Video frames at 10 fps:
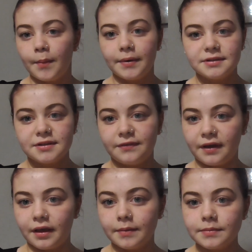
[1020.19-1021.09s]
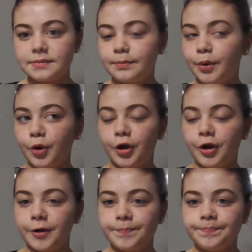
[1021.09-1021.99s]
when she films but
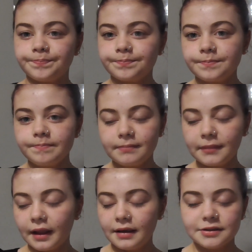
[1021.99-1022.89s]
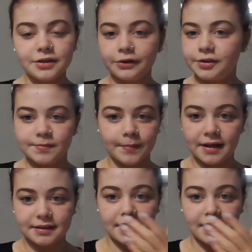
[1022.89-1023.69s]
um, it's all just mad